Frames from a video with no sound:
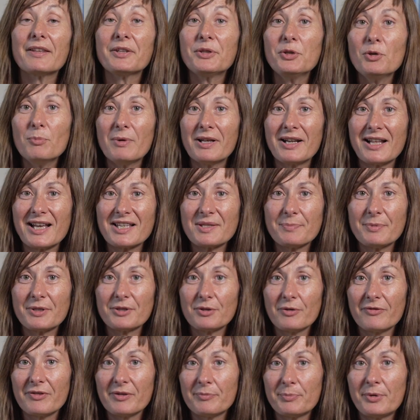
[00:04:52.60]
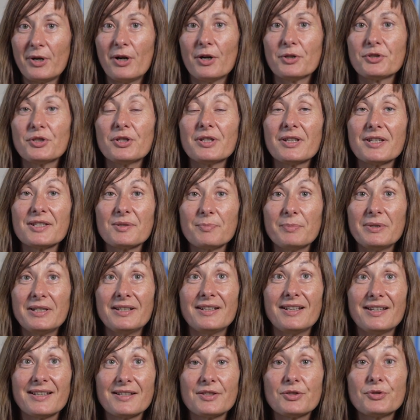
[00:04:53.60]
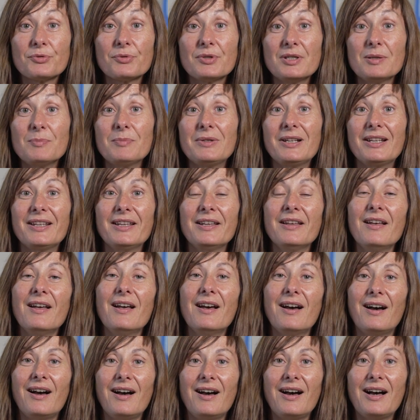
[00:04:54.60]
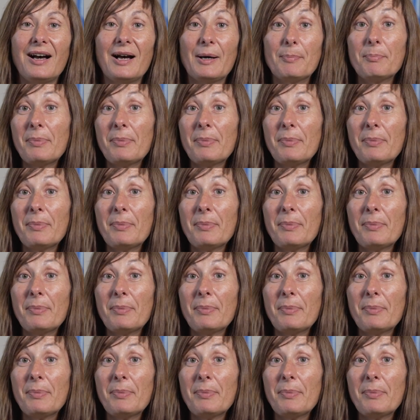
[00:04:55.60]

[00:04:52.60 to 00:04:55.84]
human aspect of the project has been extremely uh,